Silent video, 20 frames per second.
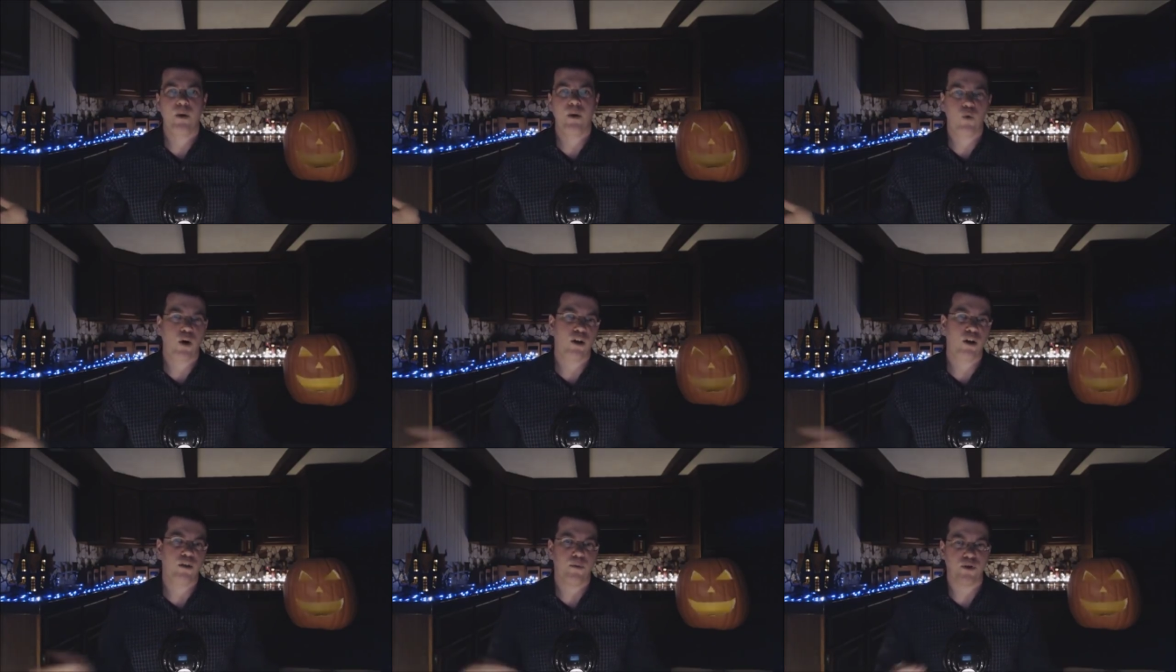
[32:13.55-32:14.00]

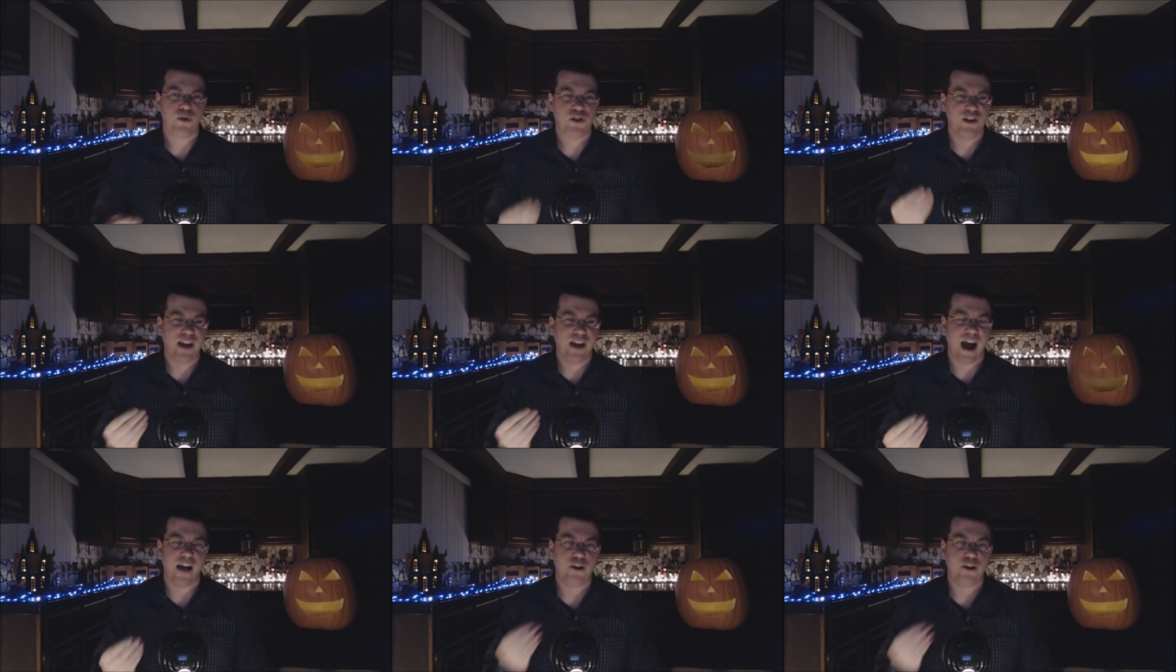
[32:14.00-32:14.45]
by one of the
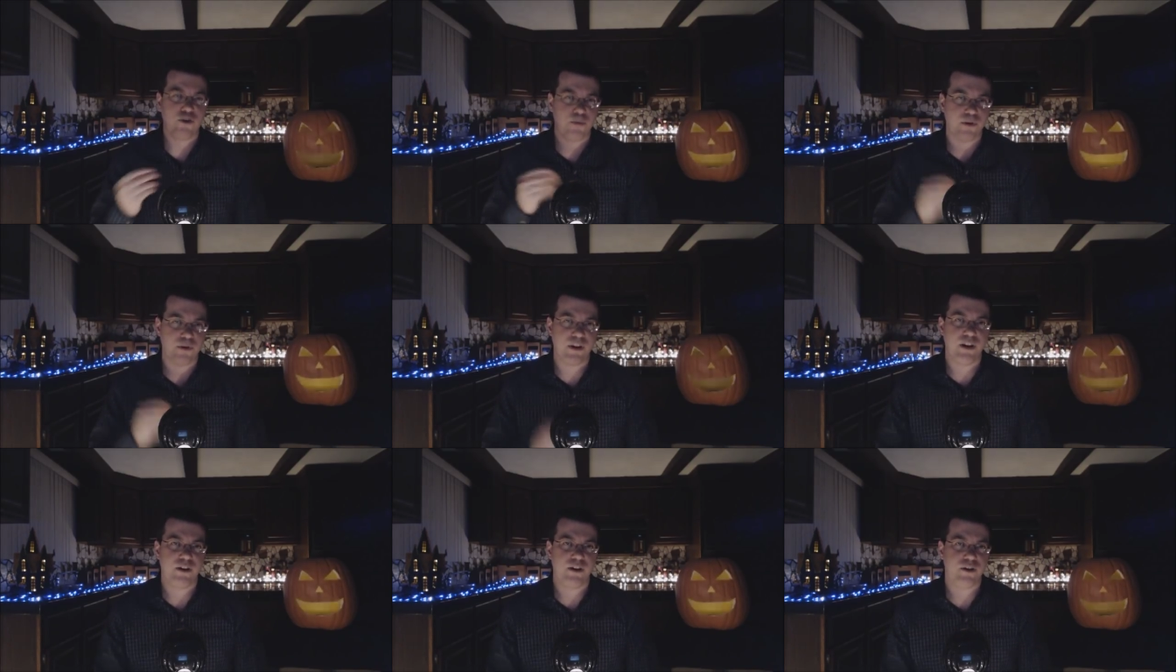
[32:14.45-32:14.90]
most
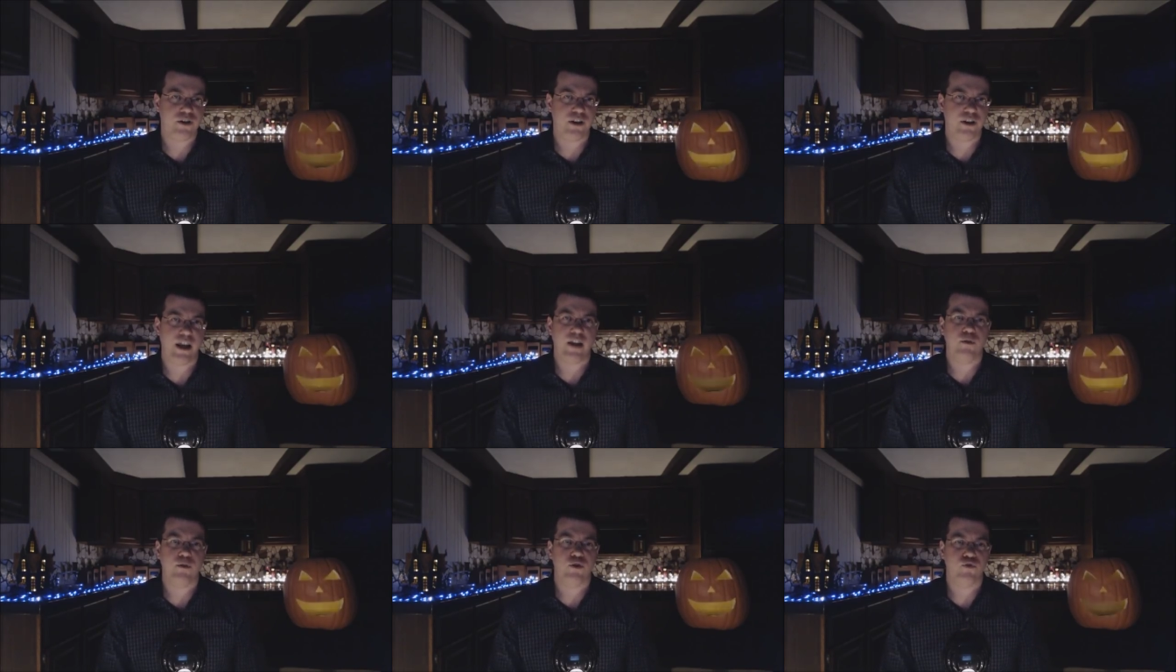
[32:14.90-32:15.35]
knowledgeable
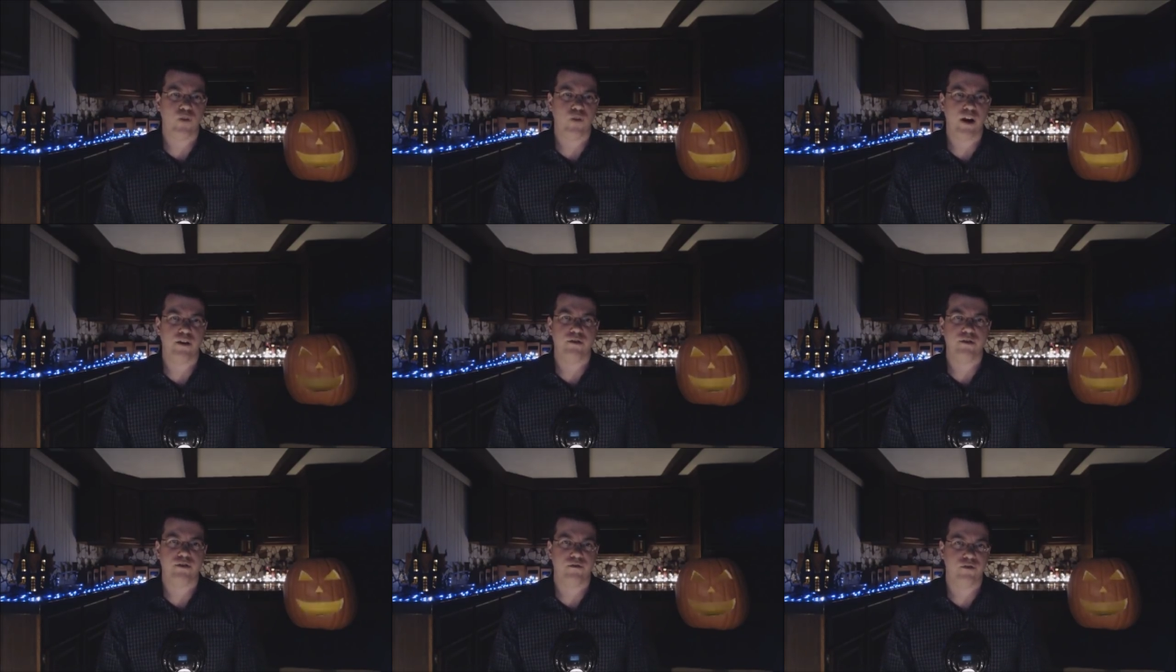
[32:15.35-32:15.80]
English-language
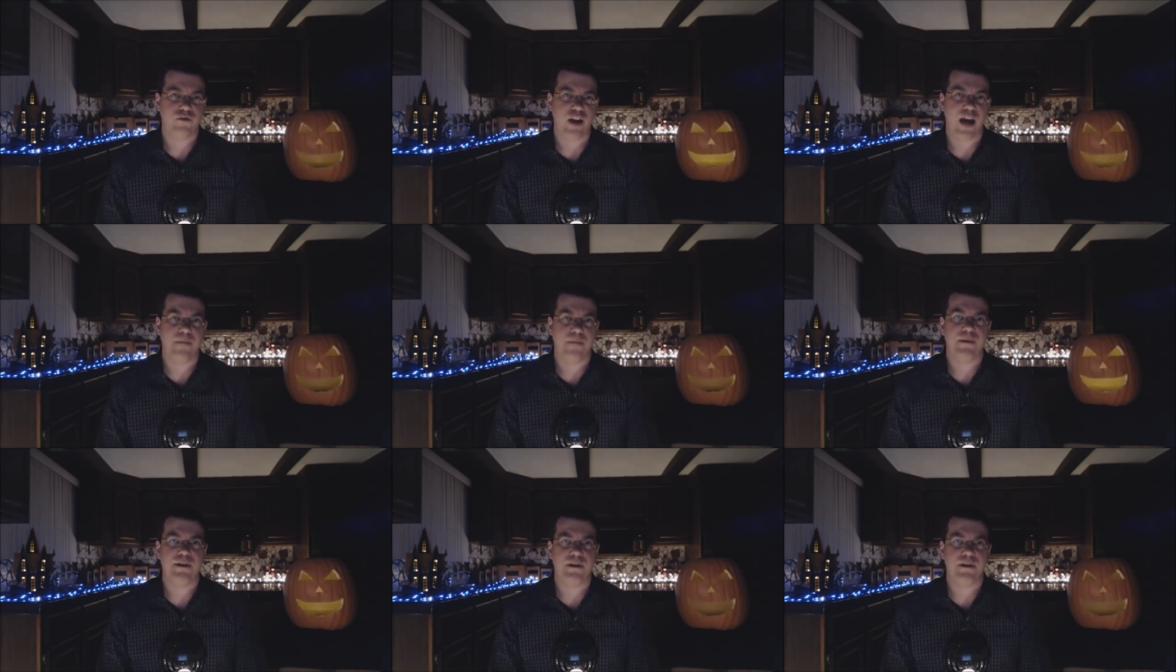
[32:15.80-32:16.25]
writers of
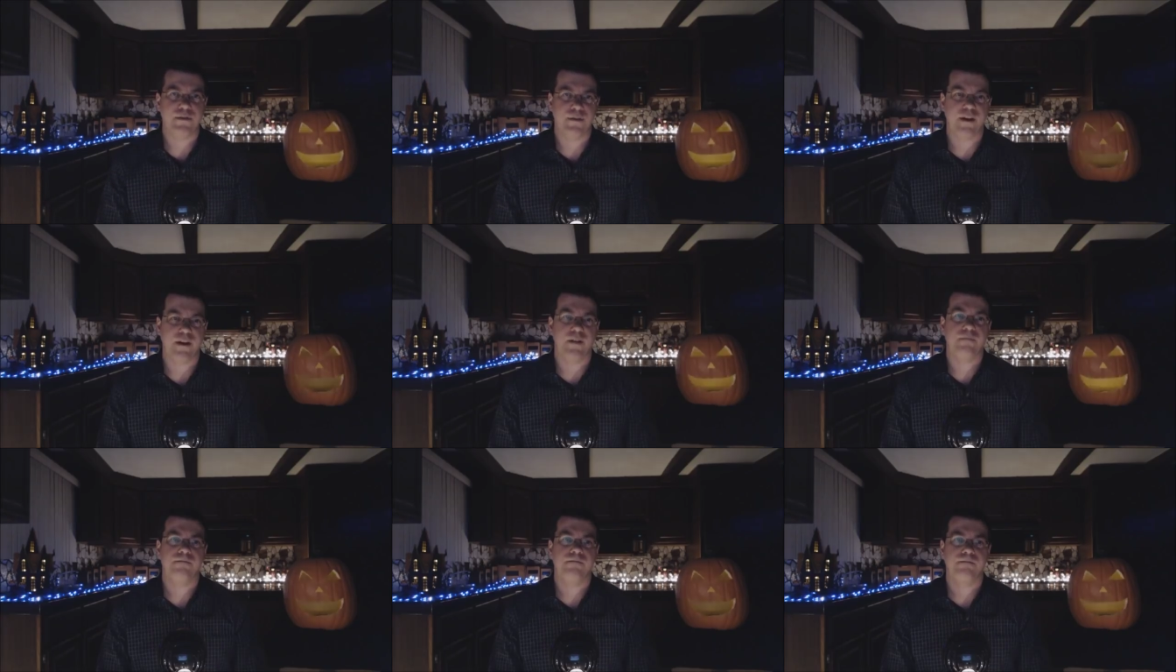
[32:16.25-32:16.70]

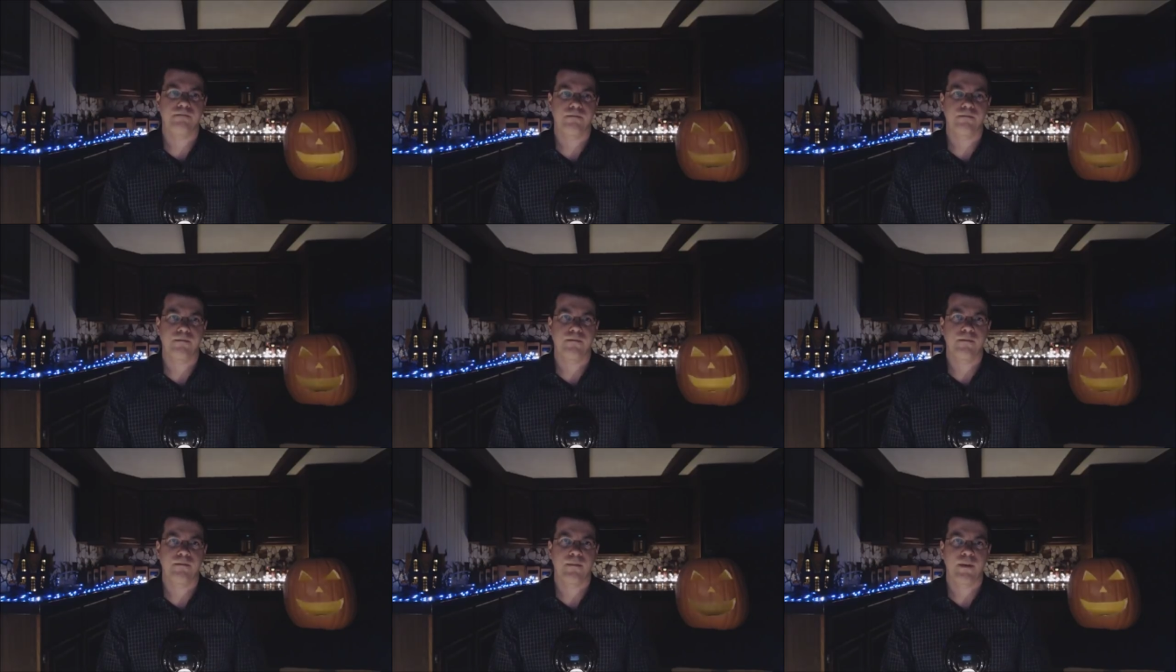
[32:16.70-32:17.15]
Japanese film.
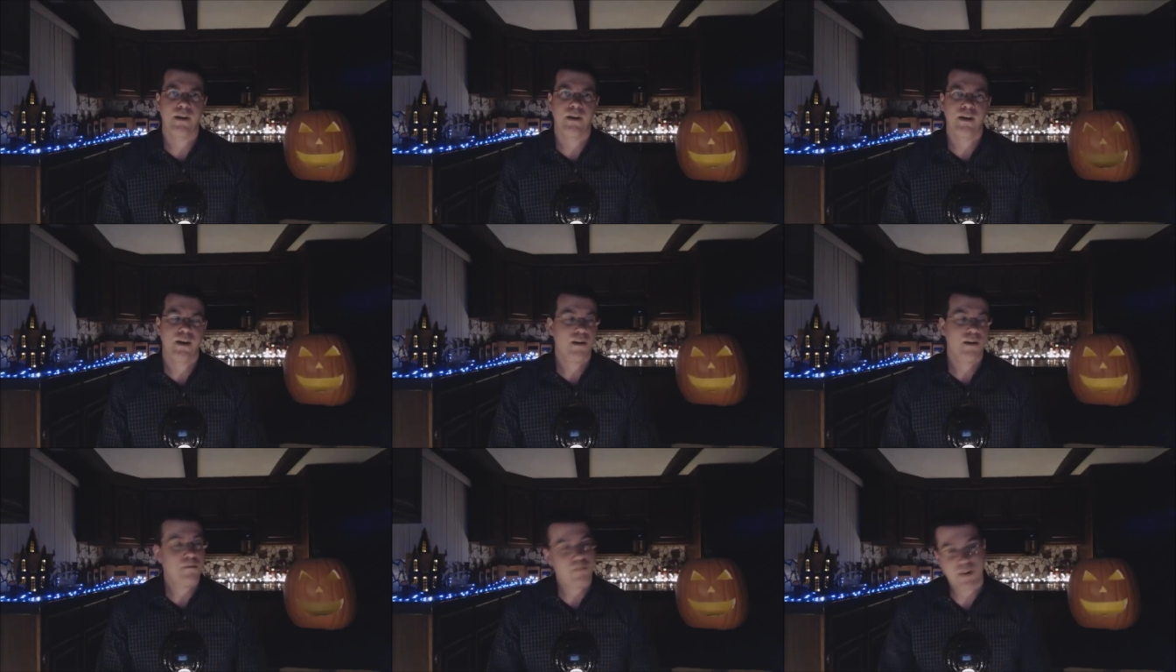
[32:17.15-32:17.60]

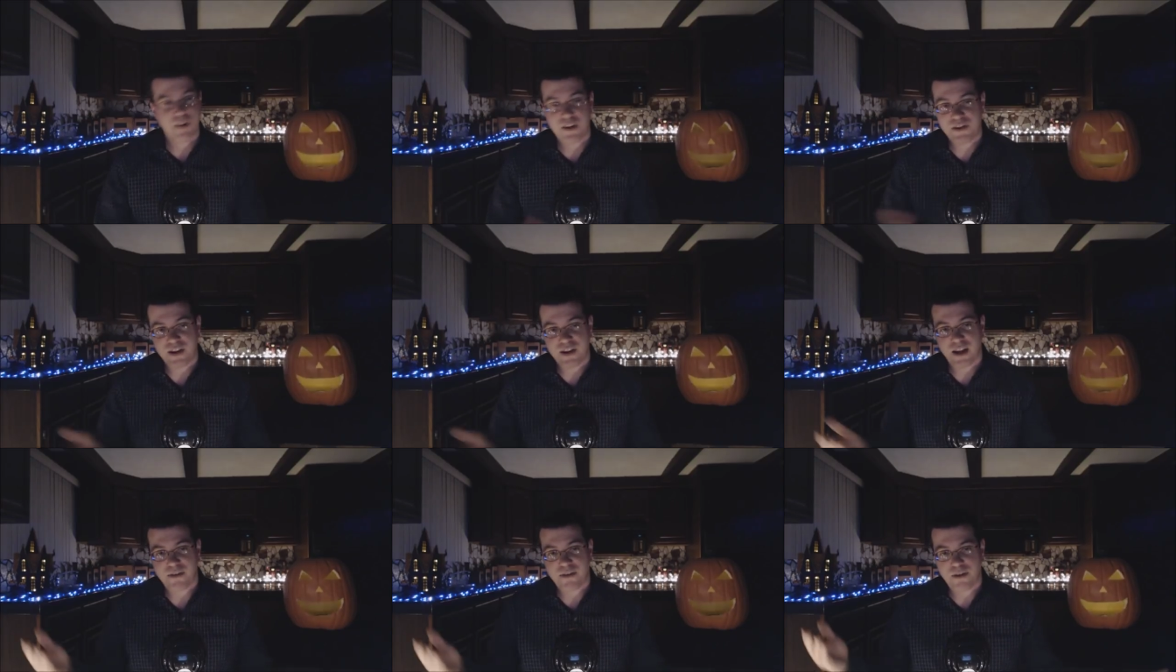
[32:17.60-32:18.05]

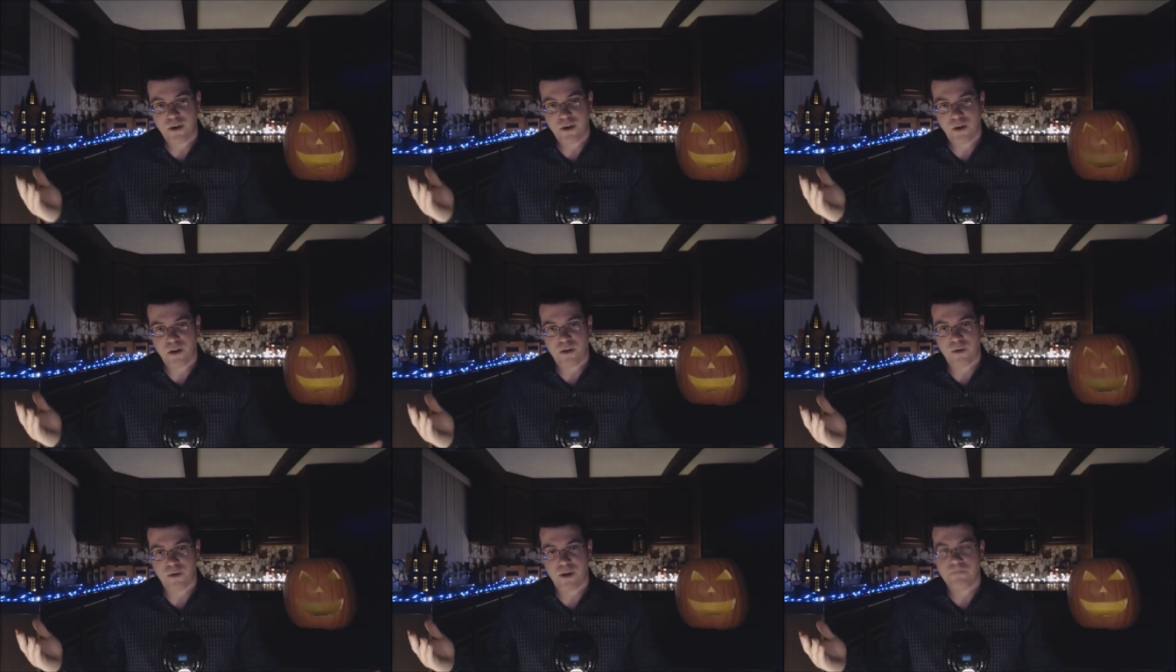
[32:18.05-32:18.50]
But he's not
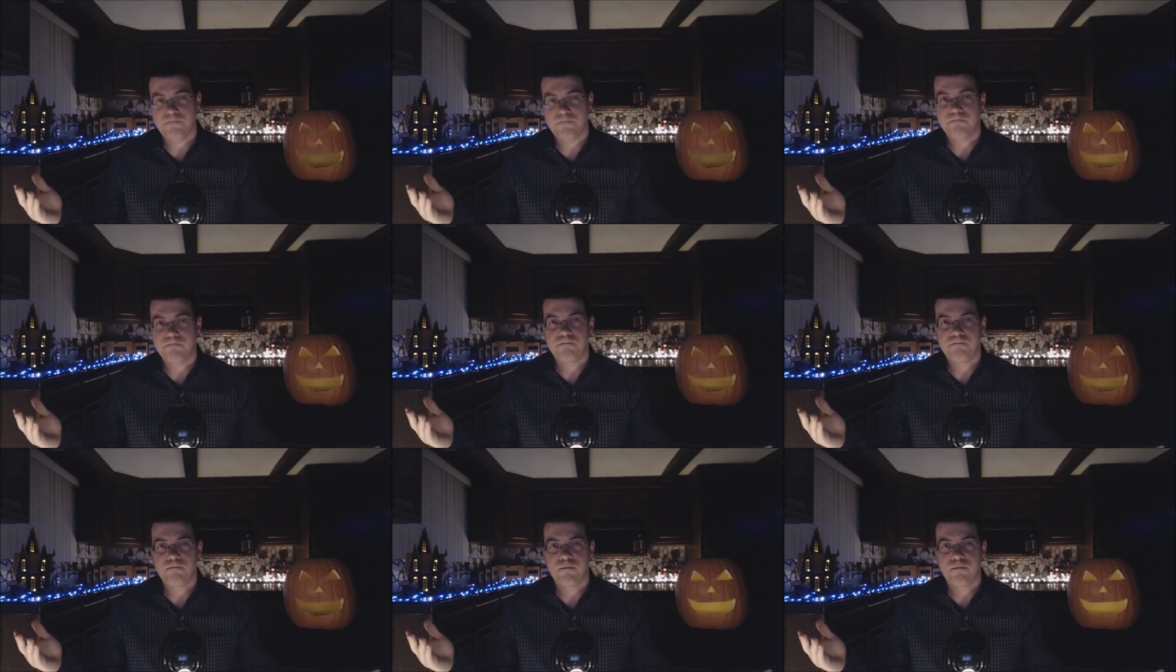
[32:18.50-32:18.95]
the only one.
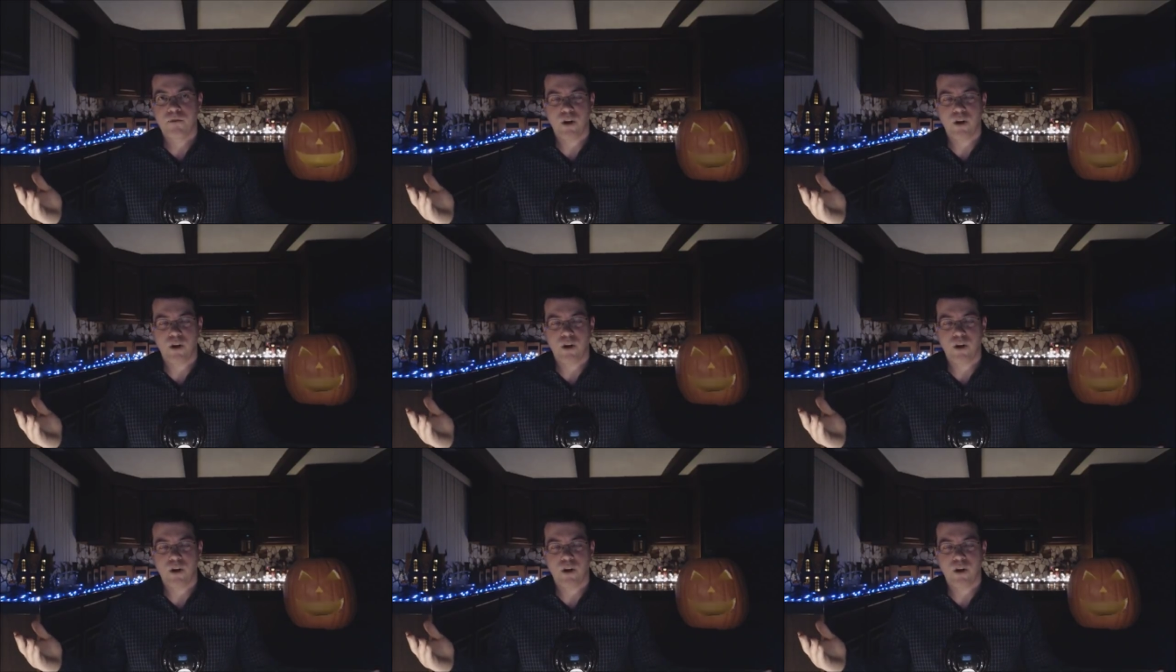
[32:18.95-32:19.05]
